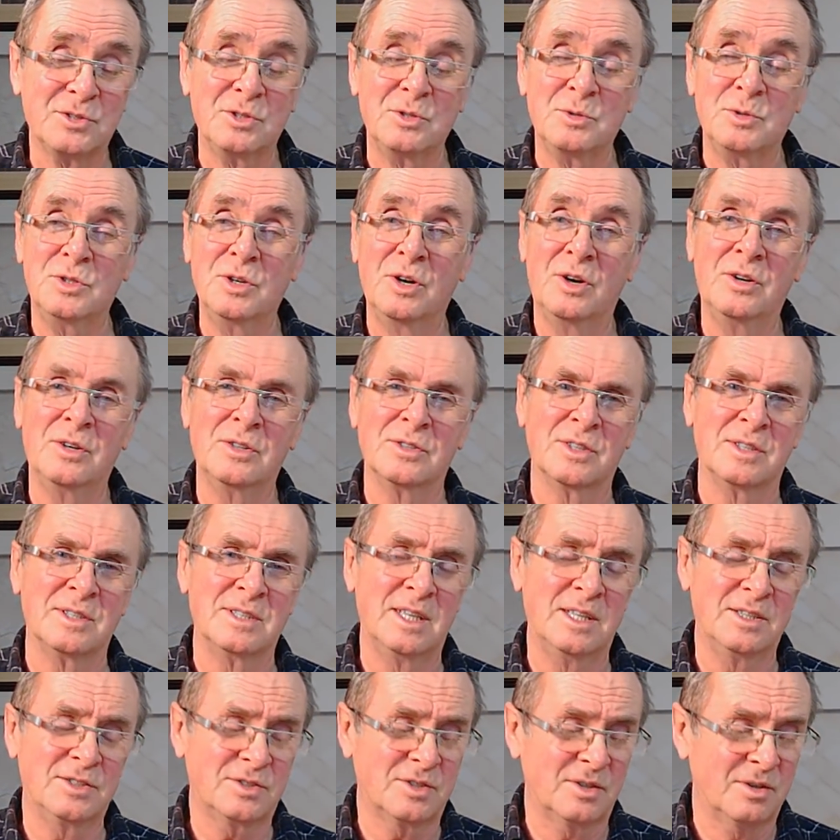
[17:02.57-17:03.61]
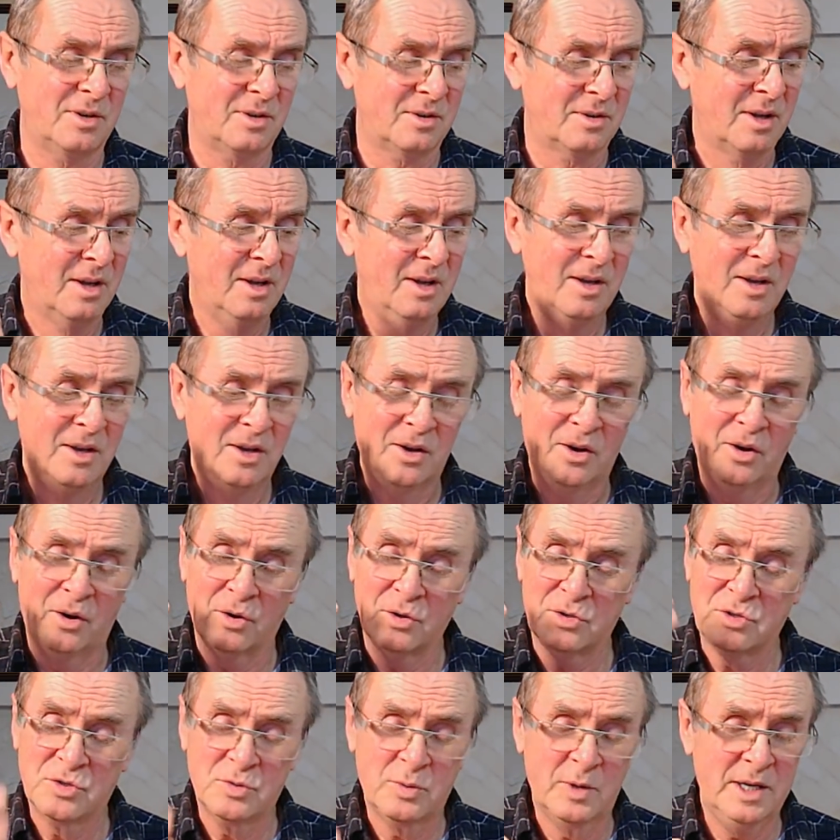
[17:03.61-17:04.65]
Do join us on Discord
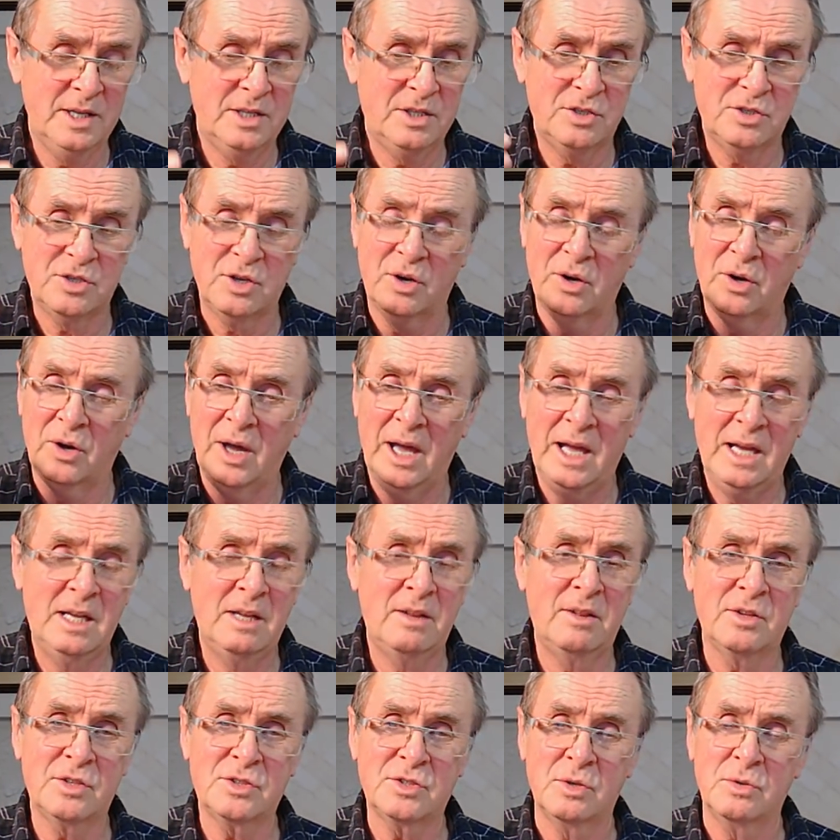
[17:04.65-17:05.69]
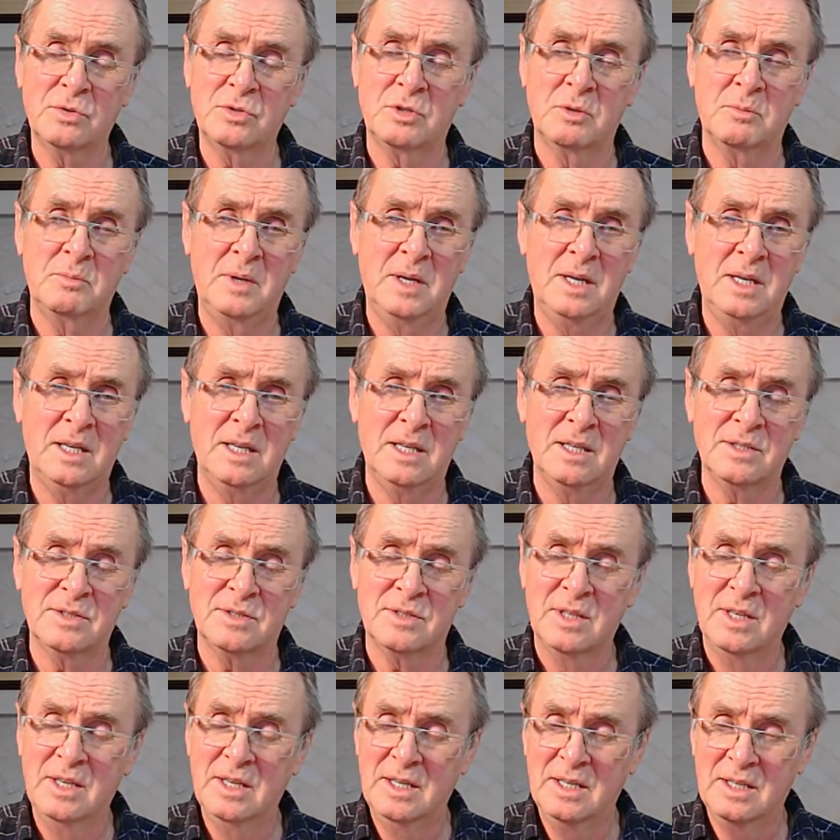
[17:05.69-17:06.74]
or Twitch or any of the social
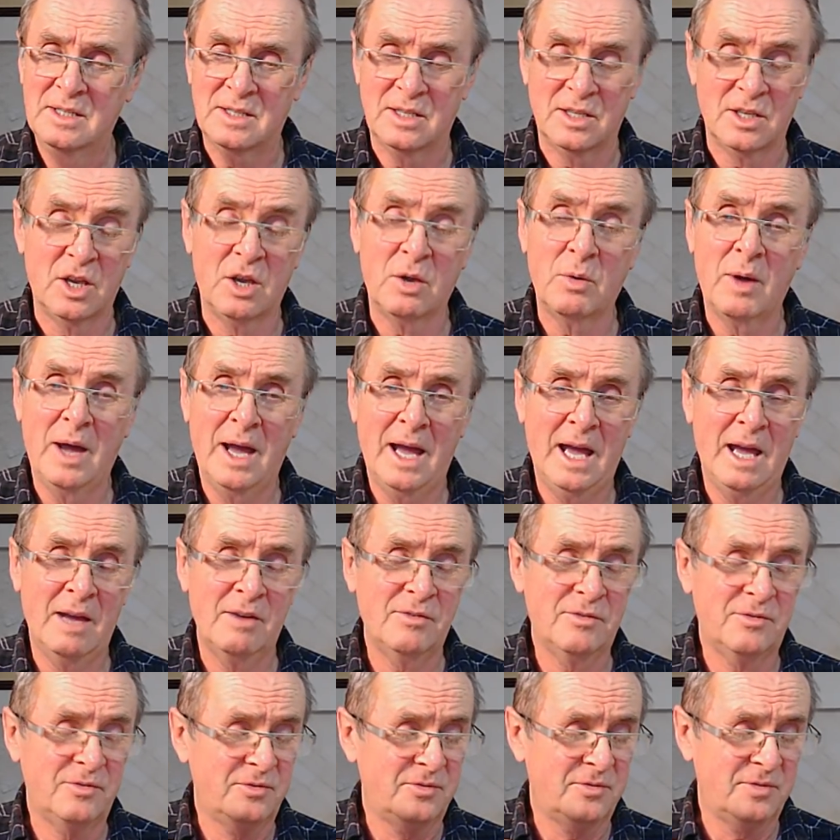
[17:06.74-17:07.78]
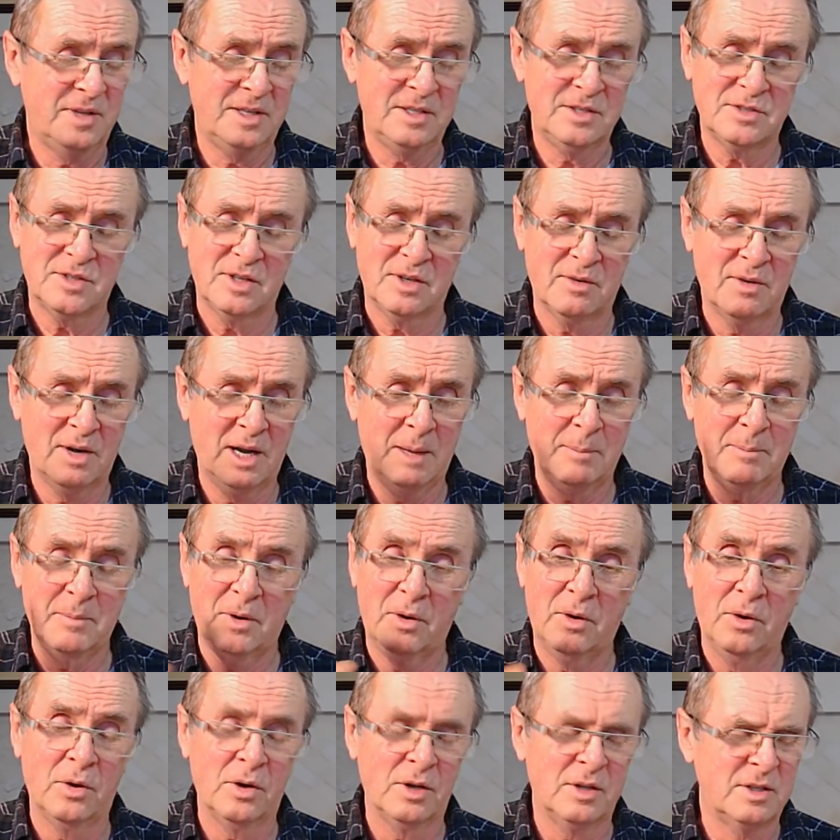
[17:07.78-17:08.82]
medias that you have, Instagram,
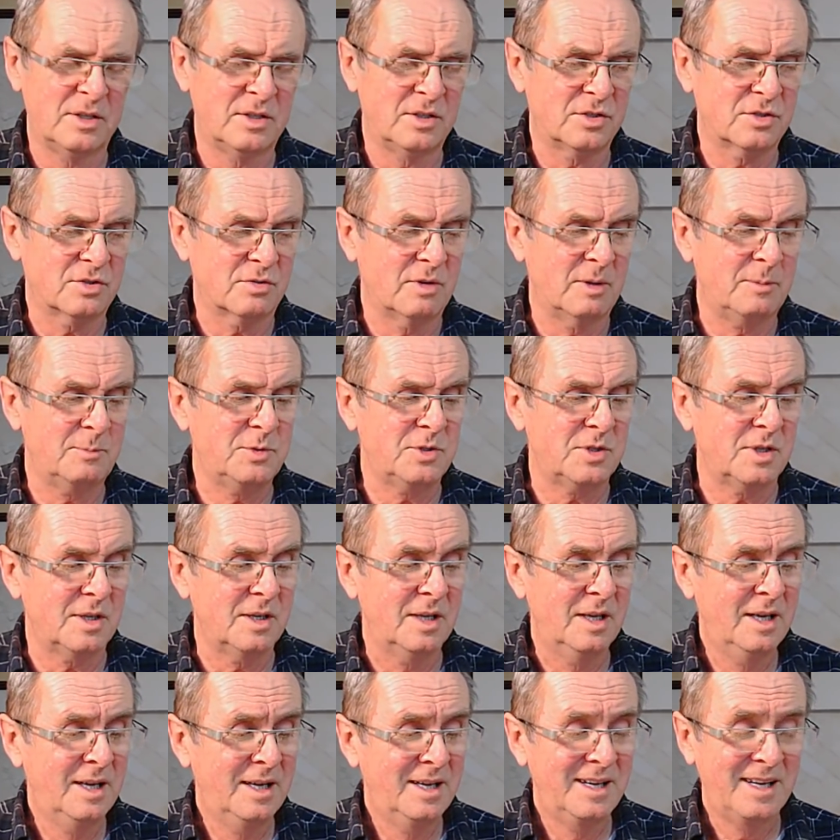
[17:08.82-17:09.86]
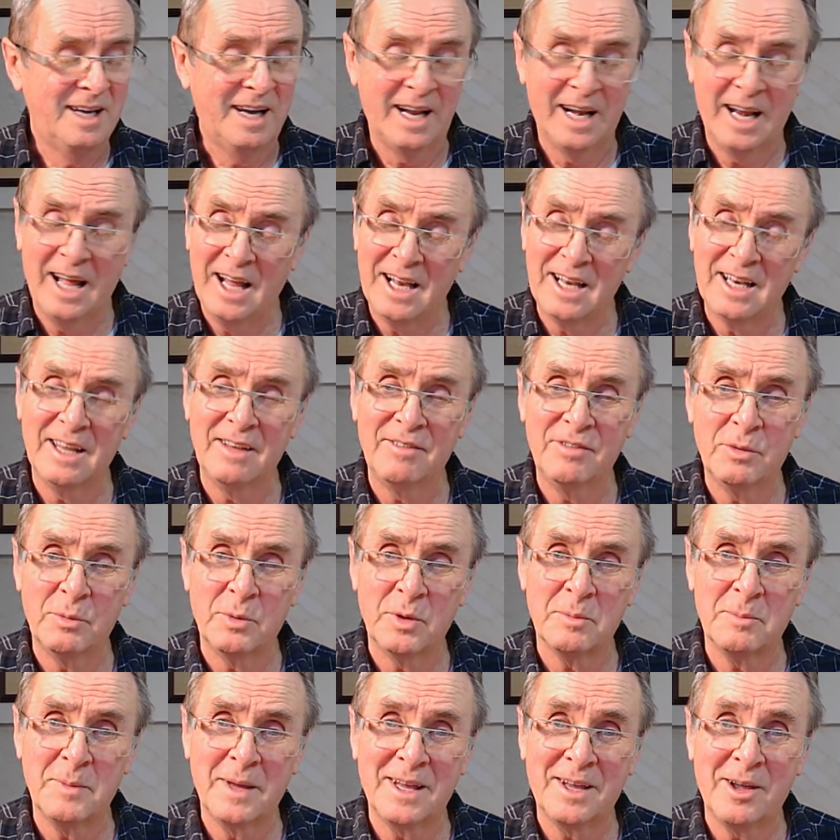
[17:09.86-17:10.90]
all in the description. And I'll leave you
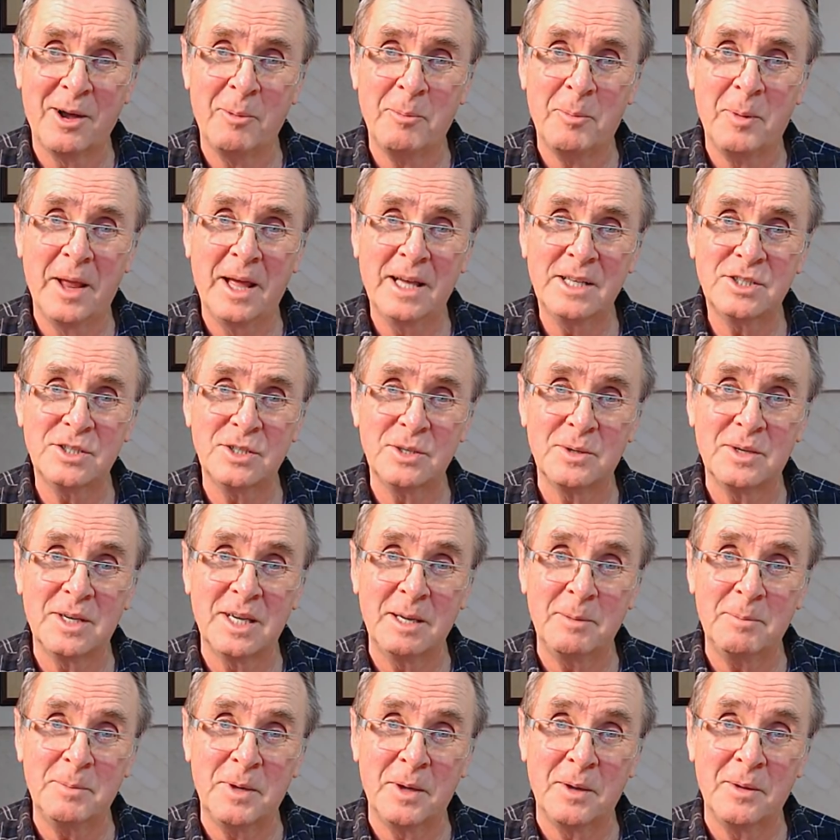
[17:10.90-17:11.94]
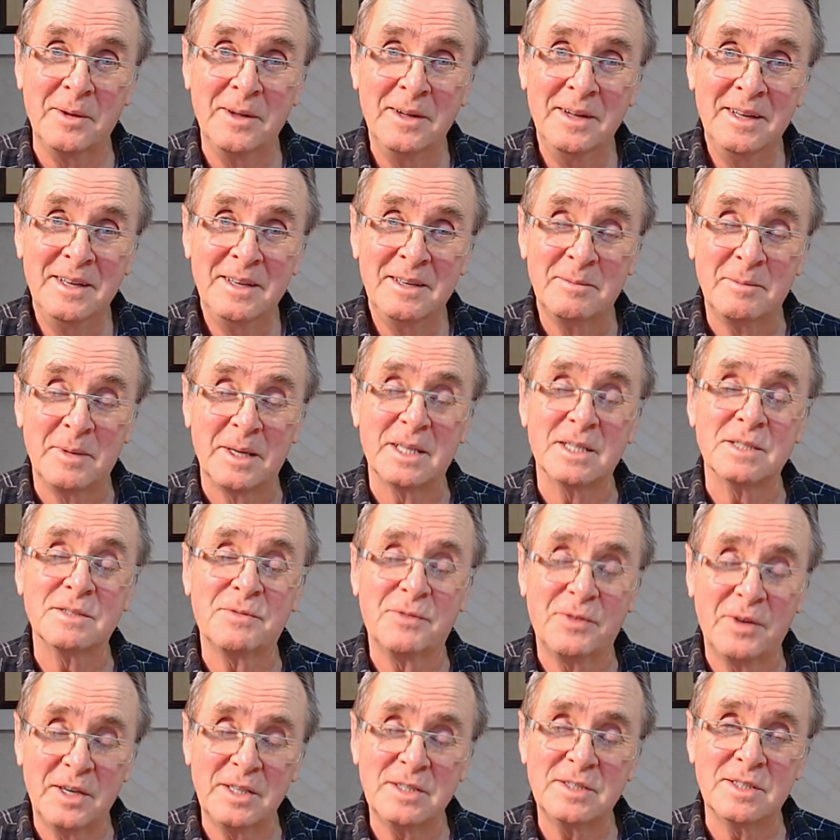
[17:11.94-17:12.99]
with may God bless you, keep you, make his
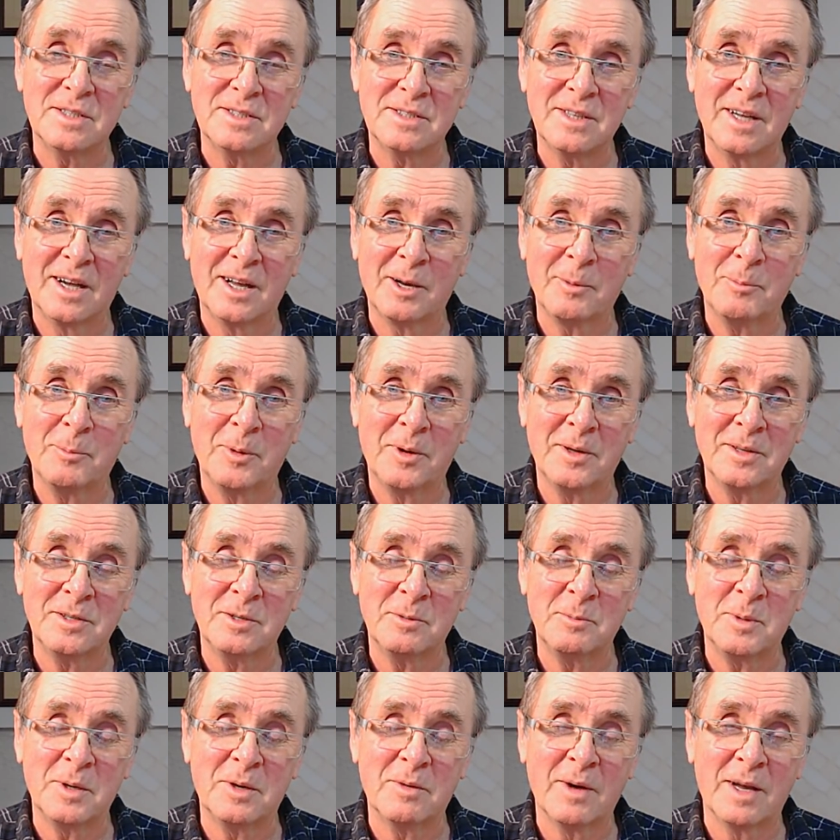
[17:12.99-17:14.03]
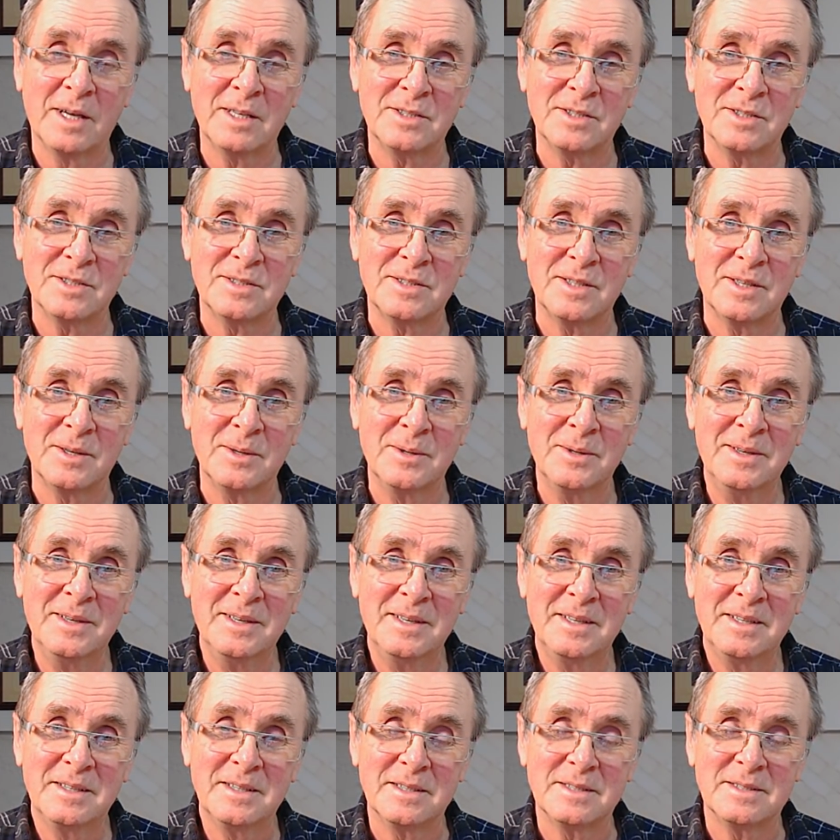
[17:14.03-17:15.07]
face to shine upon you, and be gracious to you
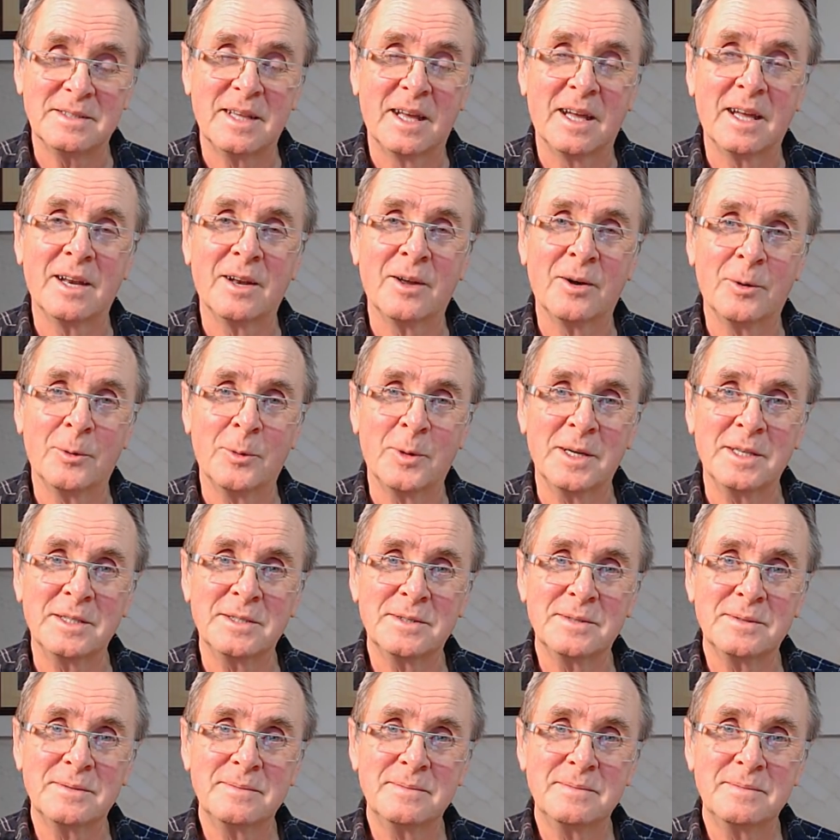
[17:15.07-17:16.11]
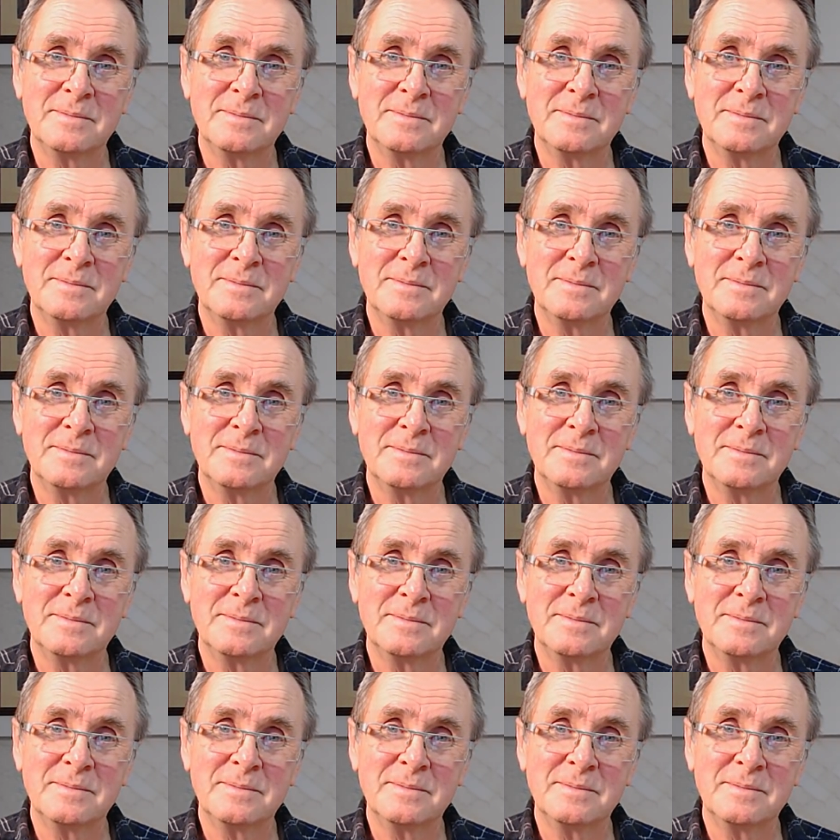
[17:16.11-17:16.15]
this day and always.